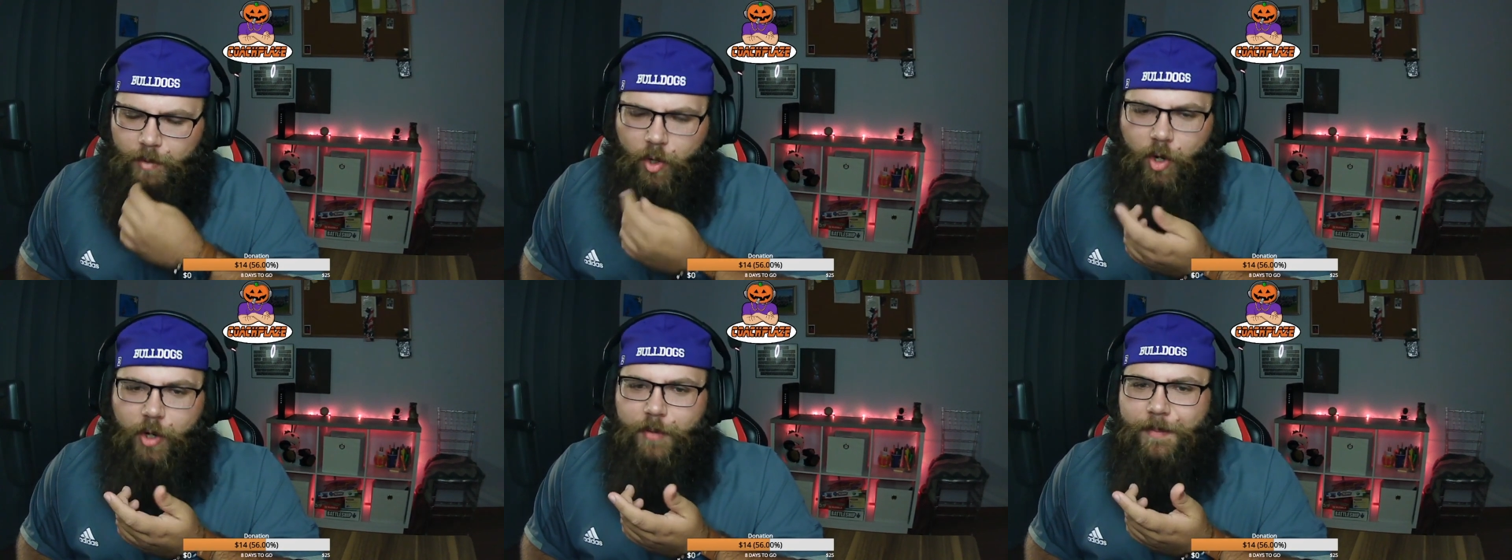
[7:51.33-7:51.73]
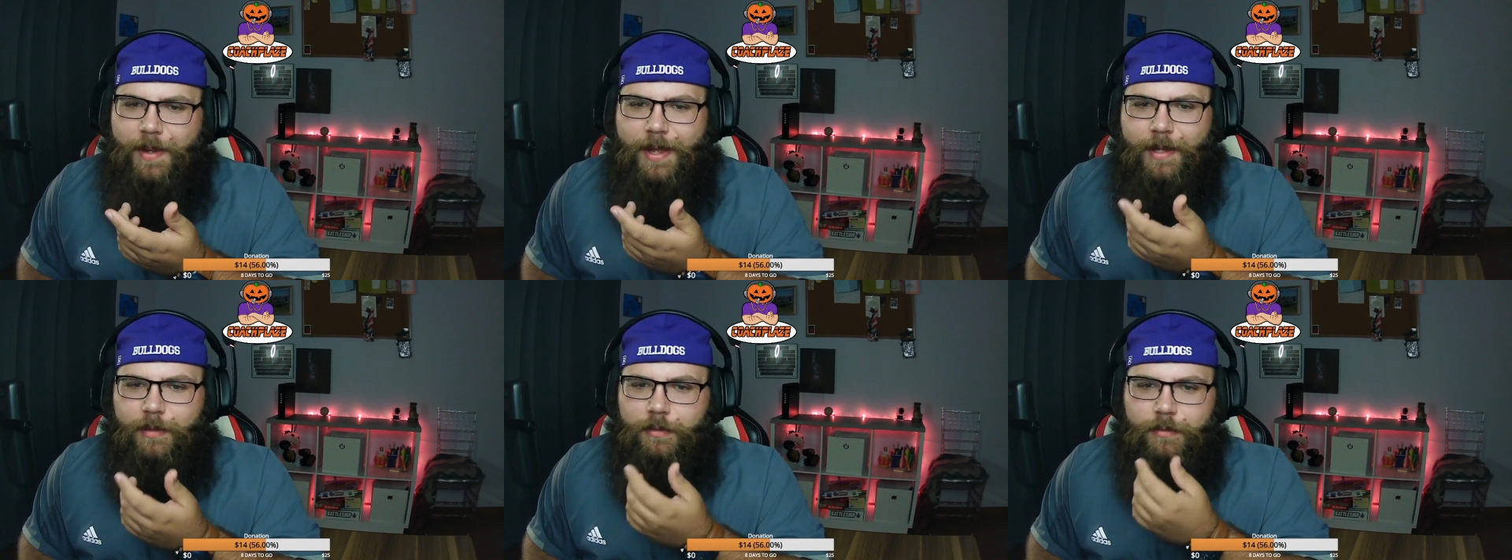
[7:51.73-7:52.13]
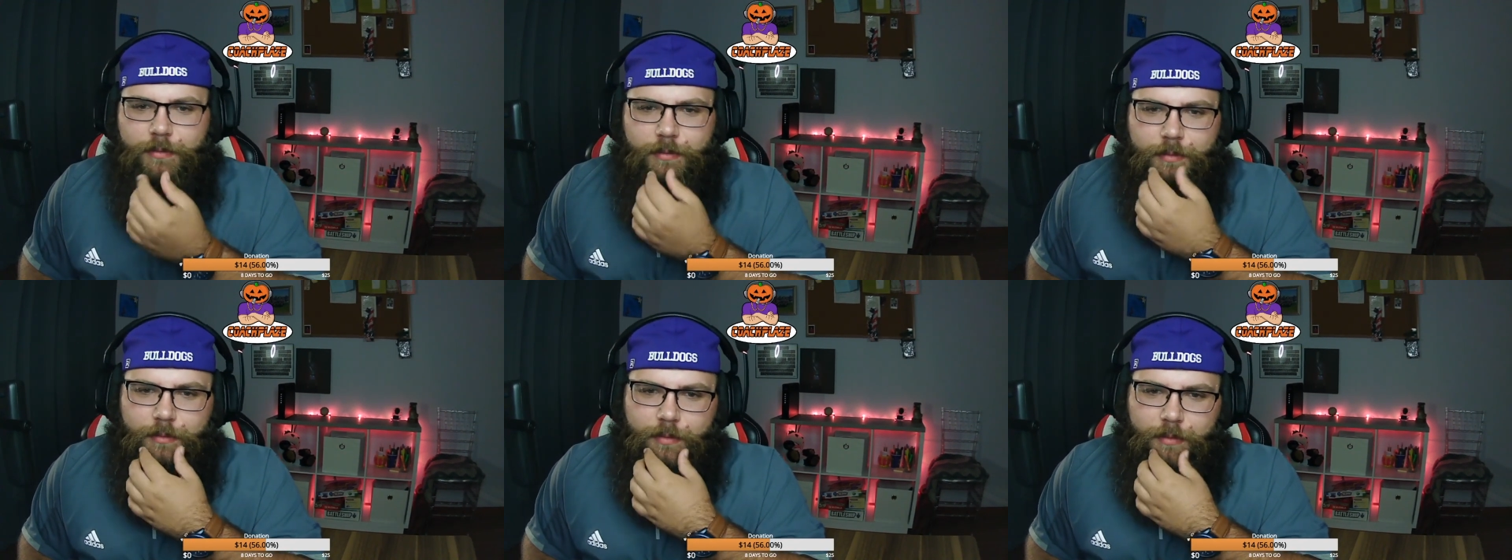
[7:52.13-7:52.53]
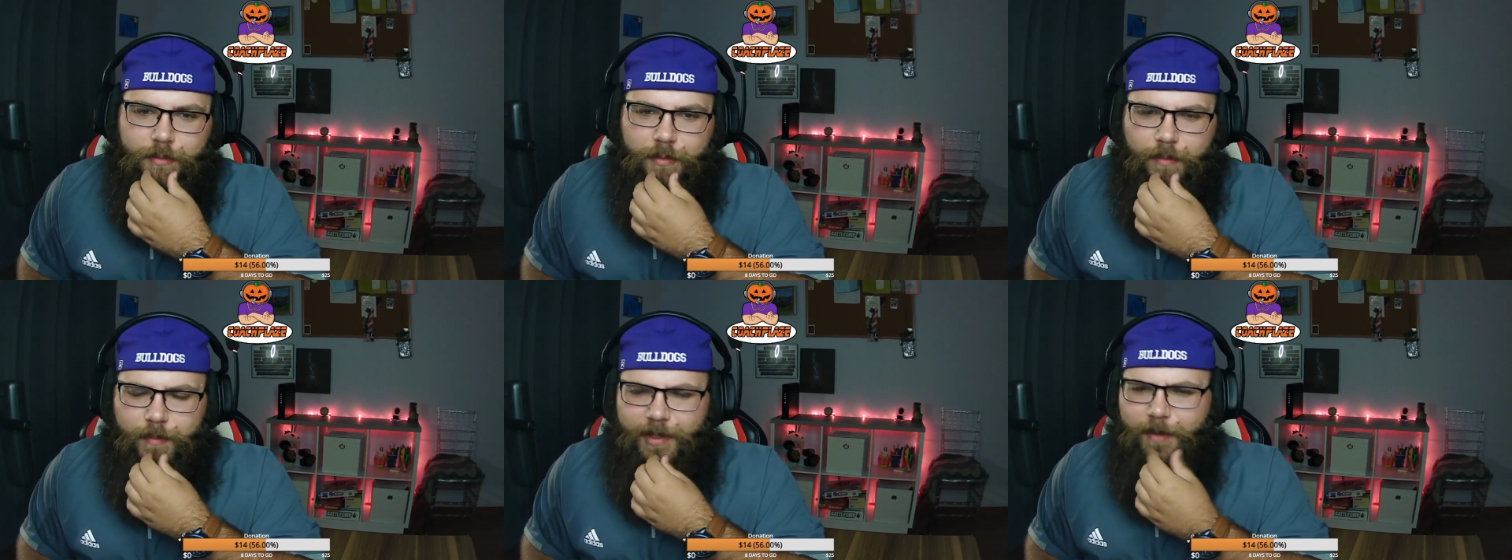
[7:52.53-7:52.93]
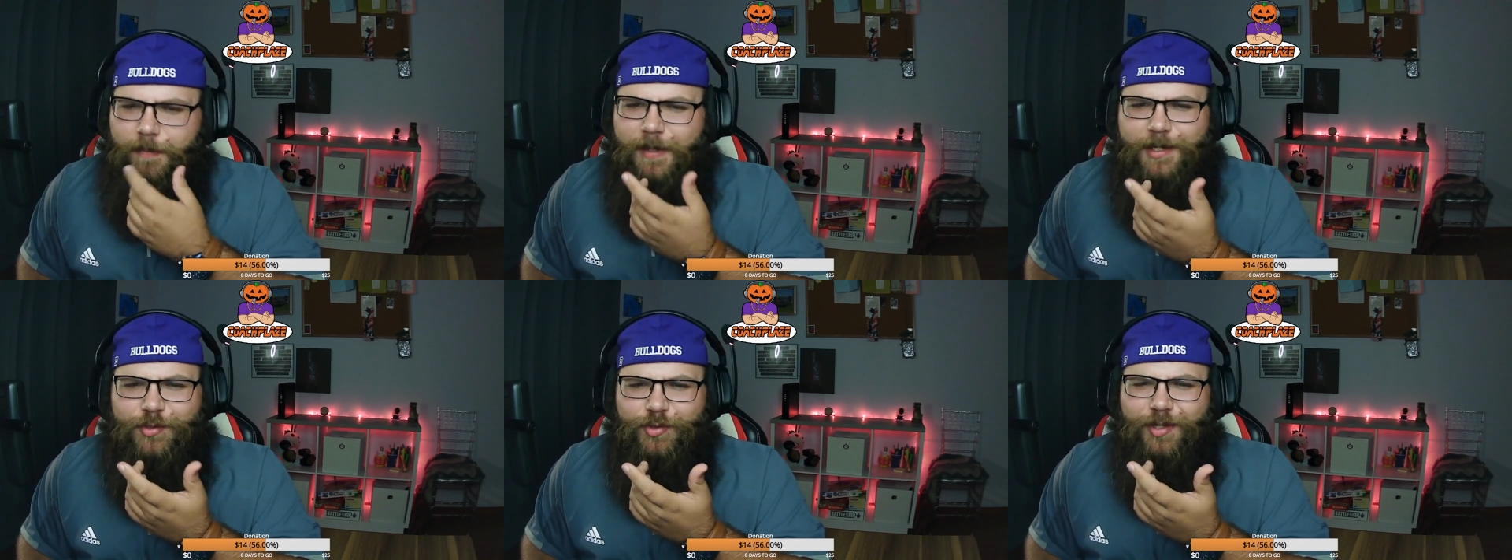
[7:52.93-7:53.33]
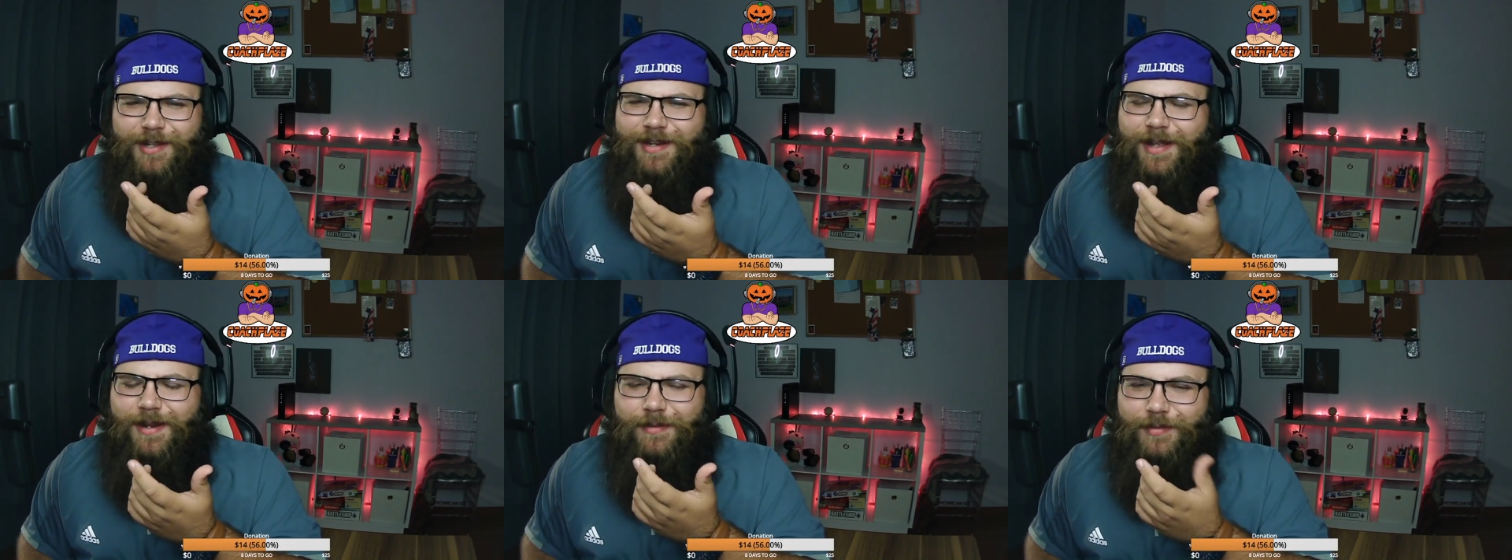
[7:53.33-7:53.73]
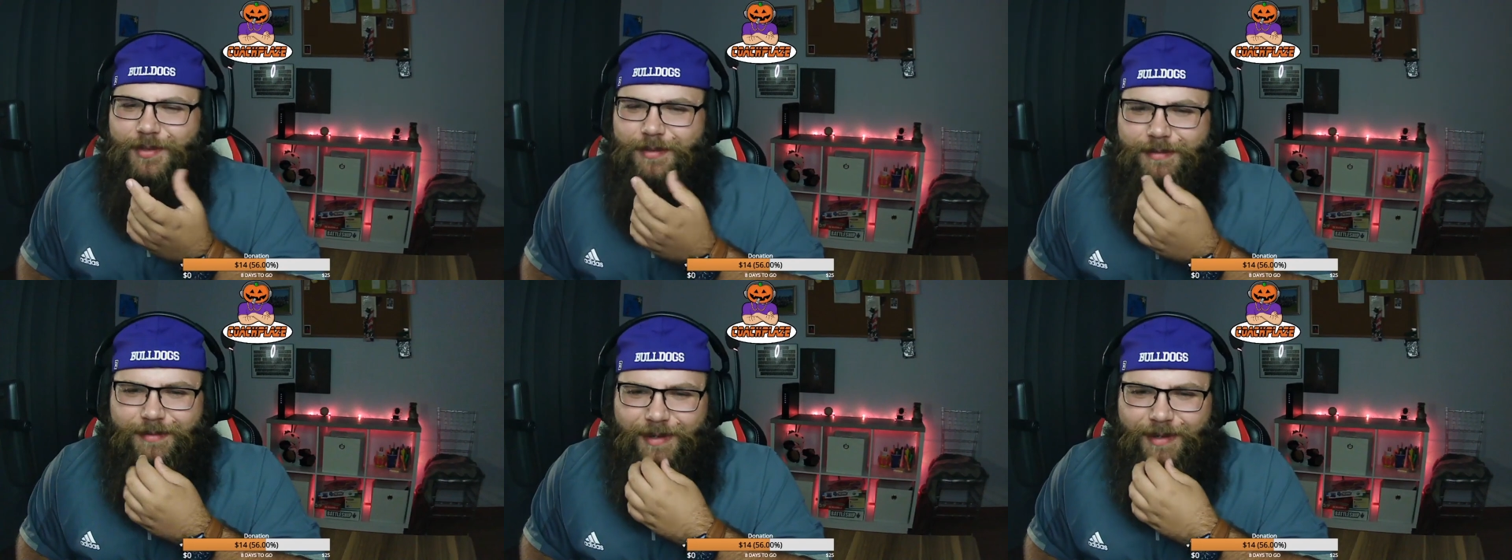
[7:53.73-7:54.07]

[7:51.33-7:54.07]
art pack, make a Patreon out of it.